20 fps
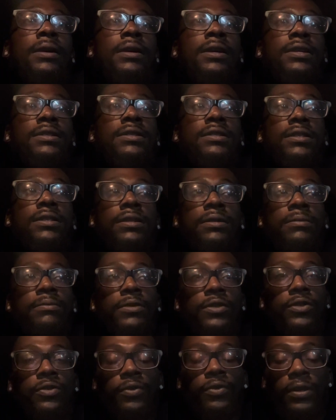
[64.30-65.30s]
gets in
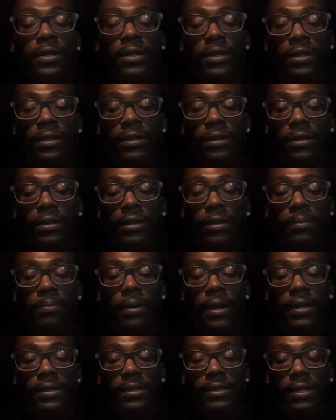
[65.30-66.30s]
between the
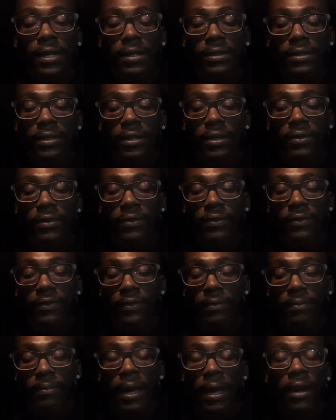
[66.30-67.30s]
process of
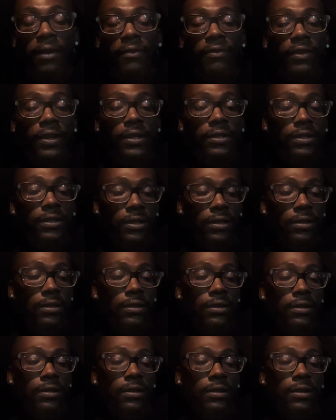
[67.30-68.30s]
manifesting
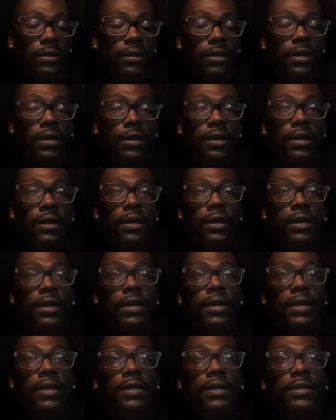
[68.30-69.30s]

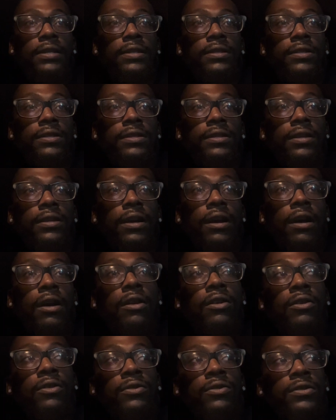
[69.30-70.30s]
is our
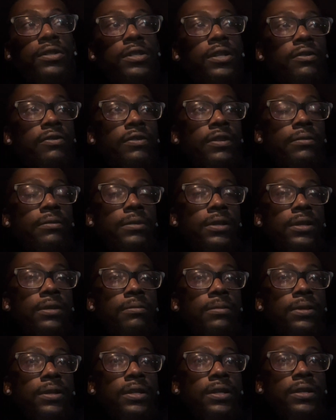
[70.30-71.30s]
own self-limiting
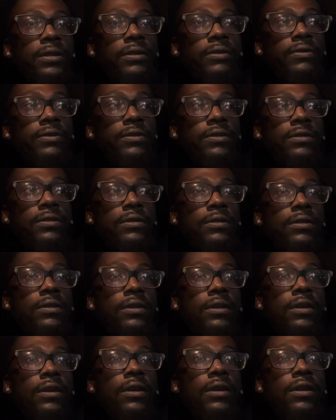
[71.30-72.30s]
beliefs.
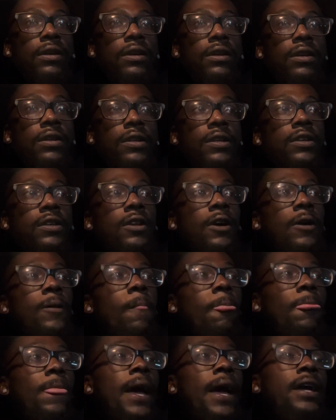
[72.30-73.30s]
You know,
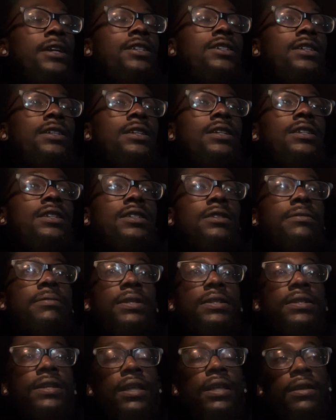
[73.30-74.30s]
I actually need to be
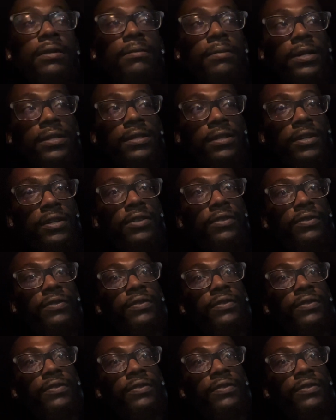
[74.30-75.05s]
telling myself,